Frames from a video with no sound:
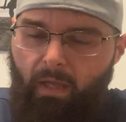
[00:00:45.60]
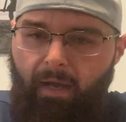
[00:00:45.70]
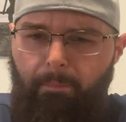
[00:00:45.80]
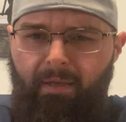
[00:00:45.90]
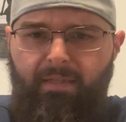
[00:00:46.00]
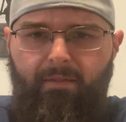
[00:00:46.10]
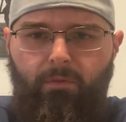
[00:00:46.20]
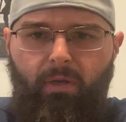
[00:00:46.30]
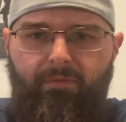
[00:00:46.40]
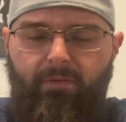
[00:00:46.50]
I picked out the
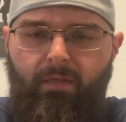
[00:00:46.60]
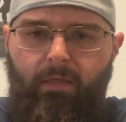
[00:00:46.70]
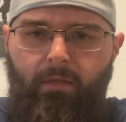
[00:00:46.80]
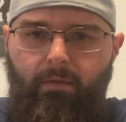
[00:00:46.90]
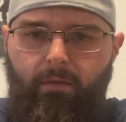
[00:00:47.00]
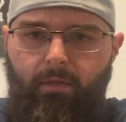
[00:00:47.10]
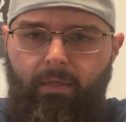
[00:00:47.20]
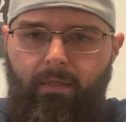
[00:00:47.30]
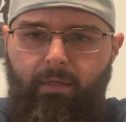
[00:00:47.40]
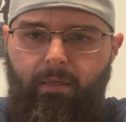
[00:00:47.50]
wife a gun,
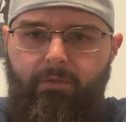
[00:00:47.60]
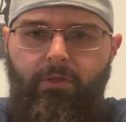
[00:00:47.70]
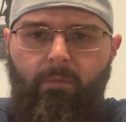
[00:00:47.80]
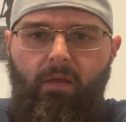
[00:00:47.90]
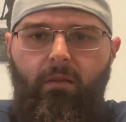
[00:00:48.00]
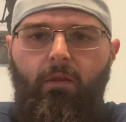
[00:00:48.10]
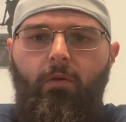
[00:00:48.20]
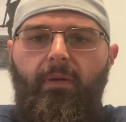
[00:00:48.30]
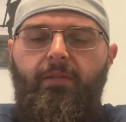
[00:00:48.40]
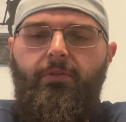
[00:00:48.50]
and it took me a
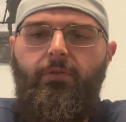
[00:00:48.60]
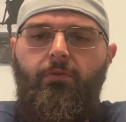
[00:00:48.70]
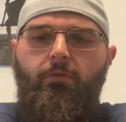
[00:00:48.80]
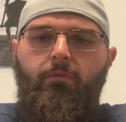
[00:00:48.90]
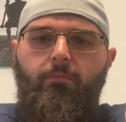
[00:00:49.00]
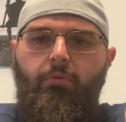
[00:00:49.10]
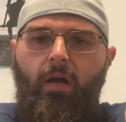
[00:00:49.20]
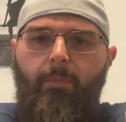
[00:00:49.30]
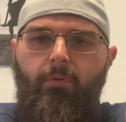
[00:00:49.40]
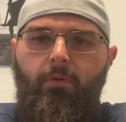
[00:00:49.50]
little bit to do
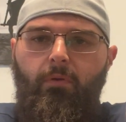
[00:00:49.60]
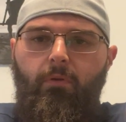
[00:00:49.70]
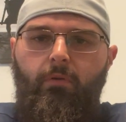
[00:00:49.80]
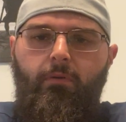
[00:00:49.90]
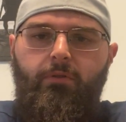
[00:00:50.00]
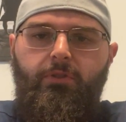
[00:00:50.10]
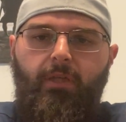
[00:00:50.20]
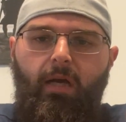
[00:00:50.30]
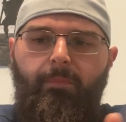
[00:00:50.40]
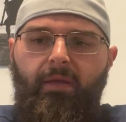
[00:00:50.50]
proper
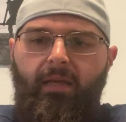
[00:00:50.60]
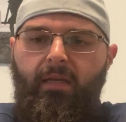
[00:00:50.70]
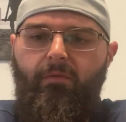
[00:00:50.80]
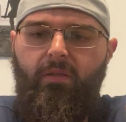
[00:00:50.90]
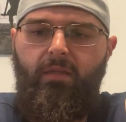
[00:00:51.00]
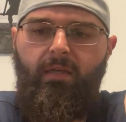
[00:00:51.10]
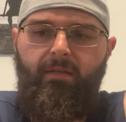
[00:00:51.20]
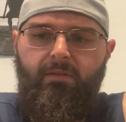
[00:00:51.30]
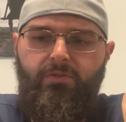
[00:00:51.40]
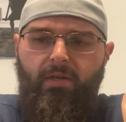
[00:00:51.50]
shopping and everything
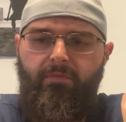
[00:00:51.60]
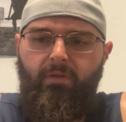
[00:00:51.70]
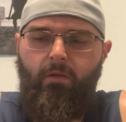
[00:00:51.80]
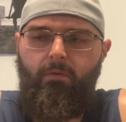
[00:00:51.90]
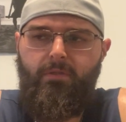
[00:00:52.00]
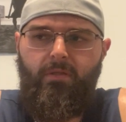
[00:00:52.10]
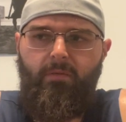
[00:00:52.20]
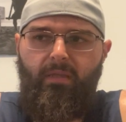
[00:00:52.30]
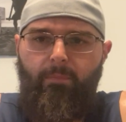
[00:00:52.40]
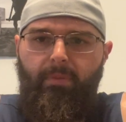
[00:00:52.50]
to try and figure out what's
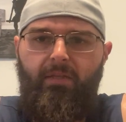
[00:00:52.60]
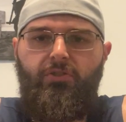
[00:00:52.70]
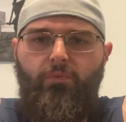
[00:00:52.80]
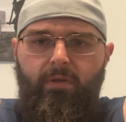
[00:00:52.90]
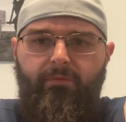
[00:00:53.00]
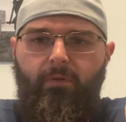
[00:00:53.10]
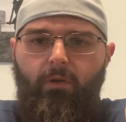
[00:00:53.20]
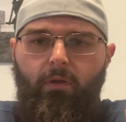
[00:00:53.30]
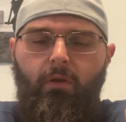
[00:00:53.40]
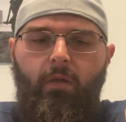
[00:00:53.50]
going to be the best choice for
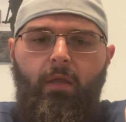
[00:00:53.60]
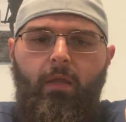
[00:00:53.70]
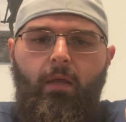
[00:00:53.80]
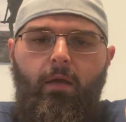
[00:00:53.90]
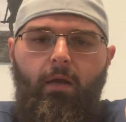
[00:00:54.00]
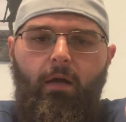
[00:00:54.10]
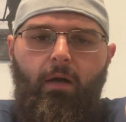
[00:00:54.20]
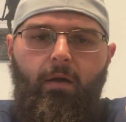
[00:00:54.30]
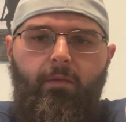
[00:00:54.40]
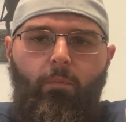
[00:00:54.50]
her.
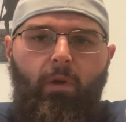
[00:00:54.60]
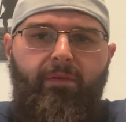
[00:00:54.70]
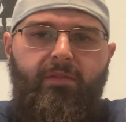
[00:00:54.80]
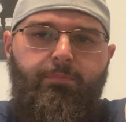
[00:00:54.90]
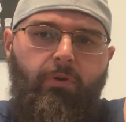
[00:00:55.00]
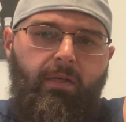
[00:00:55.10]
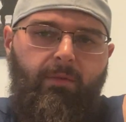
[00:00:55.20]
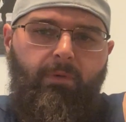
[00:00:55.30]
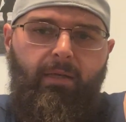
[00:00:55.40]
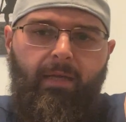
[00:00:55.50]
The wife is
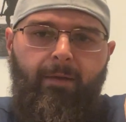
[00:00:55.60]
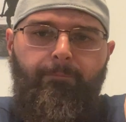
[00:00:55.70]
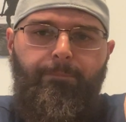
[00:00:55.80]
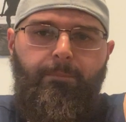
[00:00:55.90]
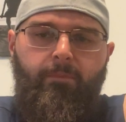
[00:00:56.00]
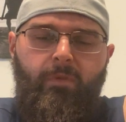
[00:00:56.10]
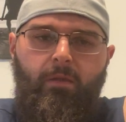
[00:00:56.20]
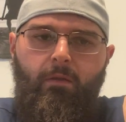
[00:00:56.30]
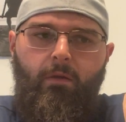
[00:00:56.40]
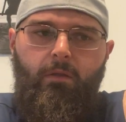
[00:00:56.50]
pregnant right now.
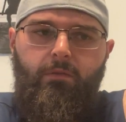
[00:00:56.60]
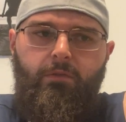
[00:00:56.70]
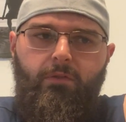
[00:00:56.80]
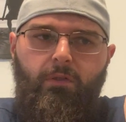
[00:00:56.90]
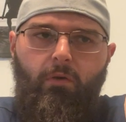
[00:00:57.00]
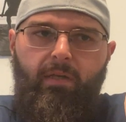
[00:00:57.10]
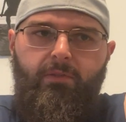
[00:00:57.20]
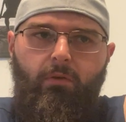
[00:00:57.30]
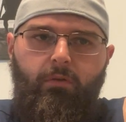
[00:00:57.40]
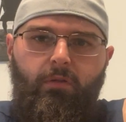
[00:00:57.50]
So I
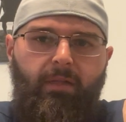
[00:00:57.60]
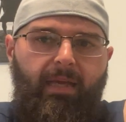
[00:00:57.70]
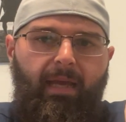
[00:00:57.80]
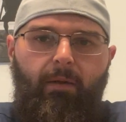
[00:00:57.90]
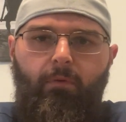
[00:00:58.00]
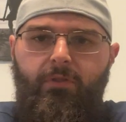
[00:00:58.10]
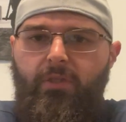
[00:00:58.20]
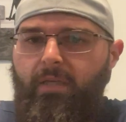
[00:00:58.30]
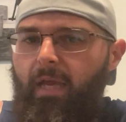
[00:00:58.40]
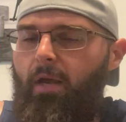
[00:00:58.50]
told her, like, hey, I want
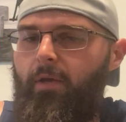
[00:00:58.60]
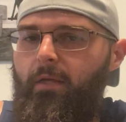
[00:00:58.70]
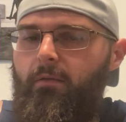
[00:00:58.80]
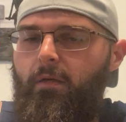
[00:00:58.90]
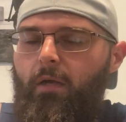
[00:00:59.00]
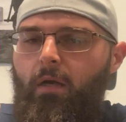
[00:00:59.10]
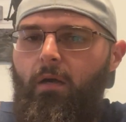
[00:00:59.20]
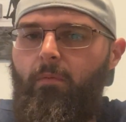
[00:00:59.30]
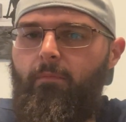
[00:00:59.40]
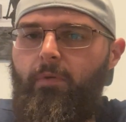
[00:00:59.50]
you to carry.
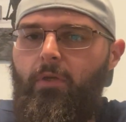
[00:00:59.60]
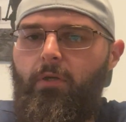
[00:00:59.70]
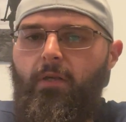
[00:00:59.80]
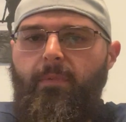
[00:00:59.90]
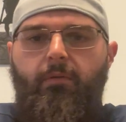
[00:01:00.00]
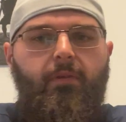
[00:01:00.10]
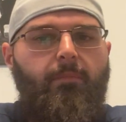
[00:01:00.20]
You're going to be with the